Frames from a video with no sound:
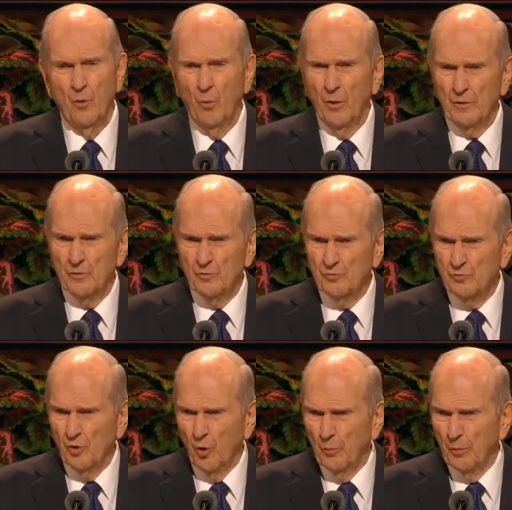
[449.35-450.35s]
What a
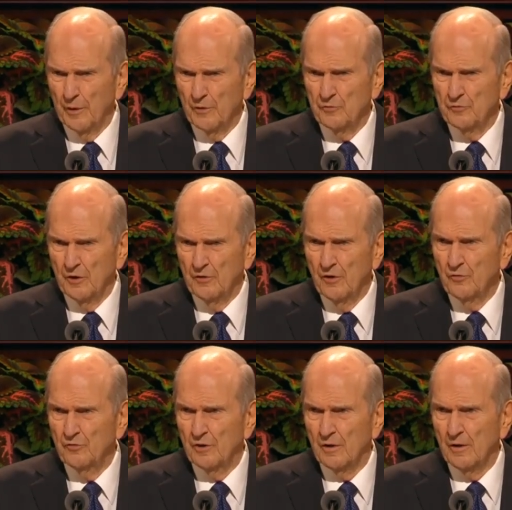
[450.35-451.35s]
sobering
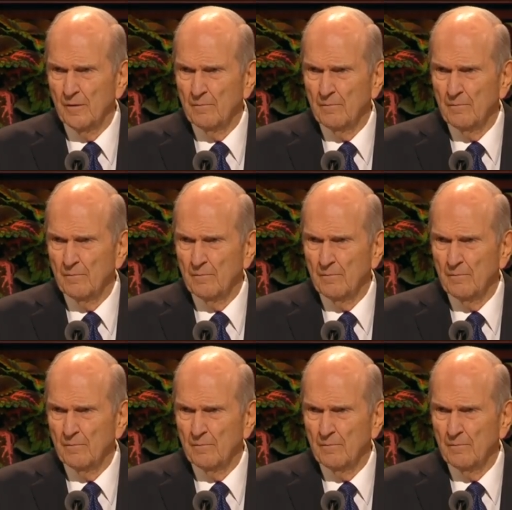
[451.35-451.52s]
statistic.